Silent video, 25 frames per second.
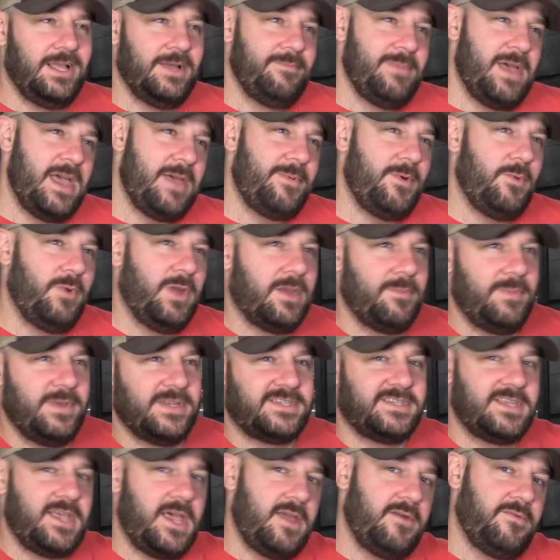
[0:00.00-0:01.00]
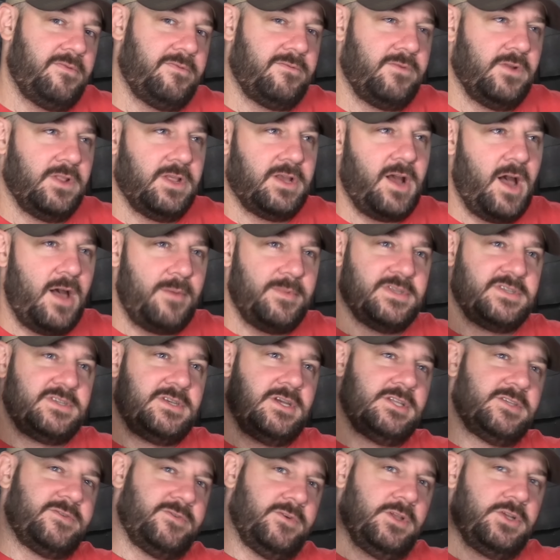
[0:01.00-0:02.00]
maybe we could be safe for the common
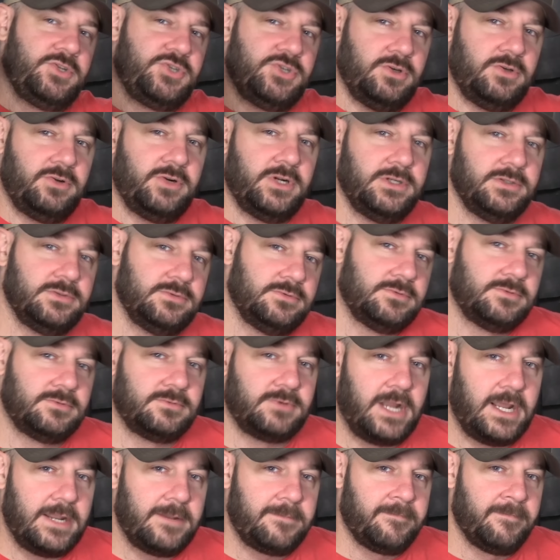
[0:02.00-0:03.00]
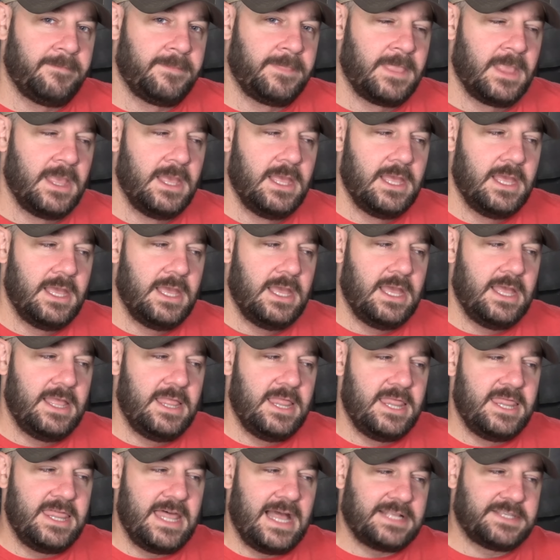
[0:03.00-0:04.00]
sense for the children, right?
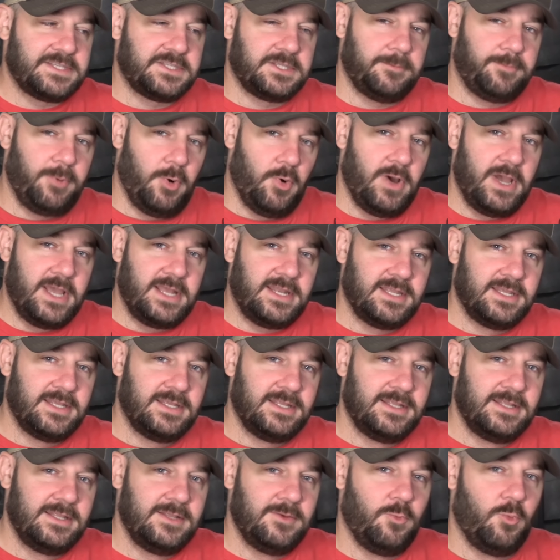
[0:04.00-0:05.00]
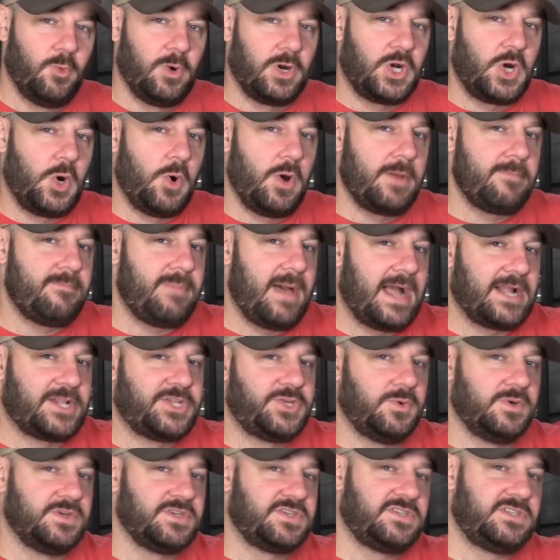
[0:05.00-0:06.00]
That's the point. We're going back
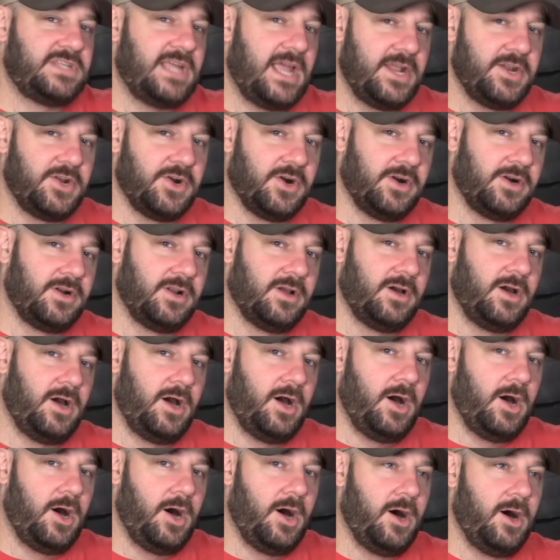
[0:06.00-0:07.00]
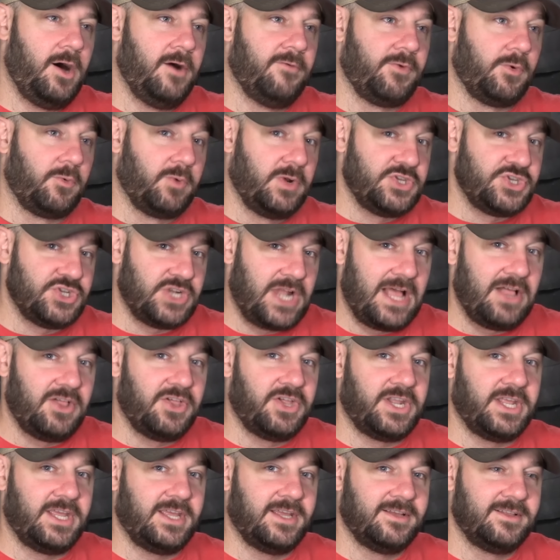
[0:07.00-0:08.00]
to a standard of
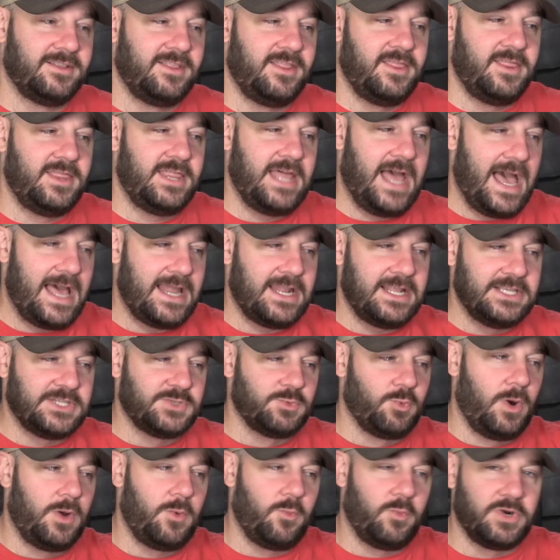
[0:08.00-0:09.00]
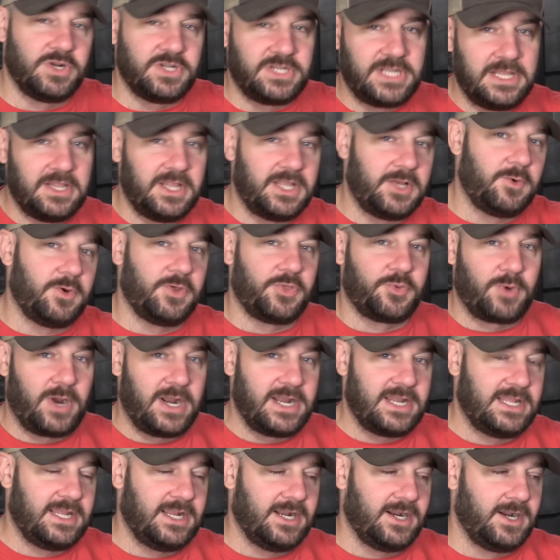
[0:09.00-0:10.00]
originality. That is what we're dealing with
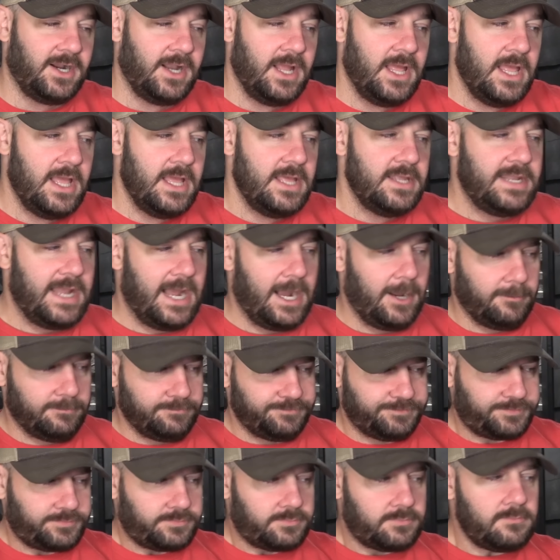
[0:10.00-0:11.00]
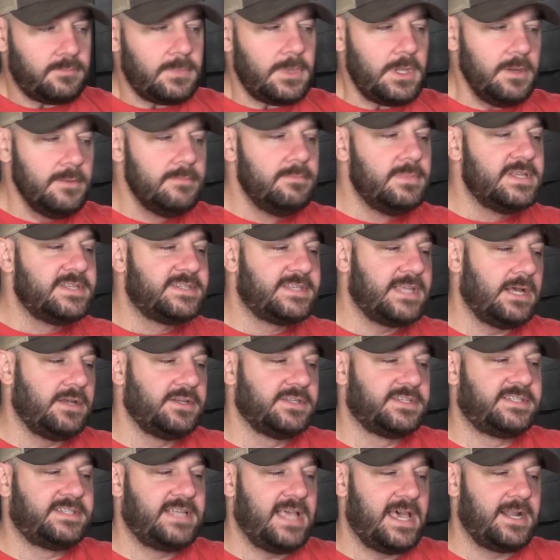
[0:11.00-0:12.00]
right here. Now,
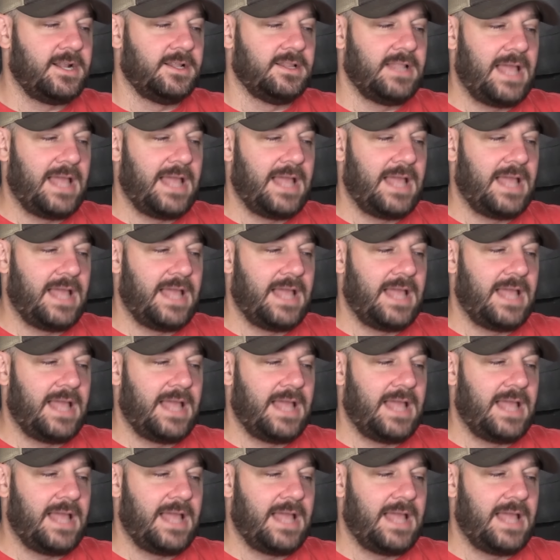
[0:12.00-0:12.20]
Mizell said